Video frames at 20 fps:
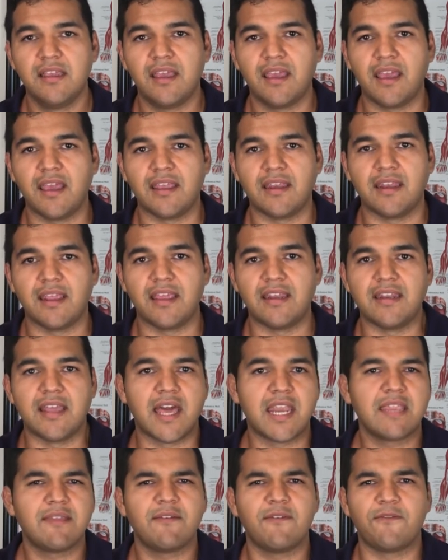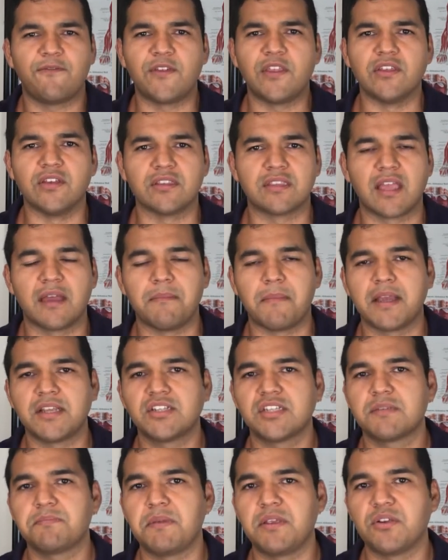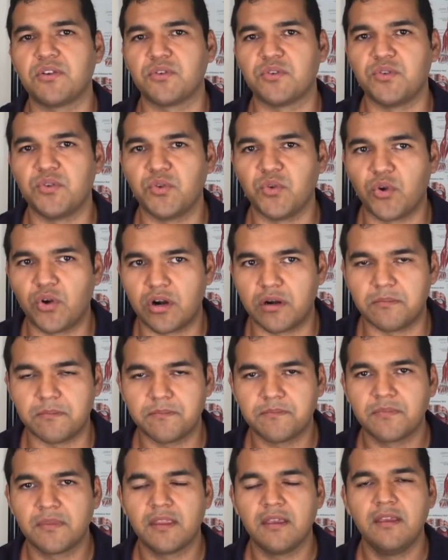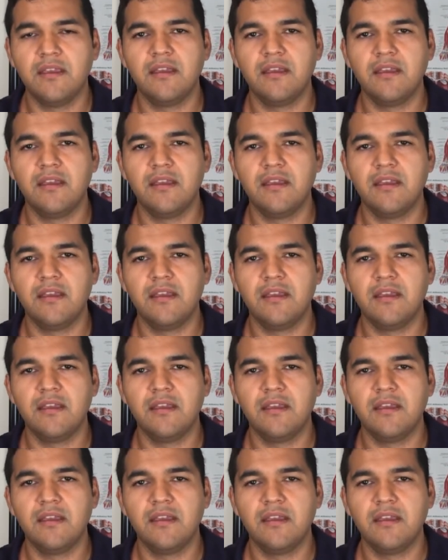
and, and not even feel it. That might just be your norm.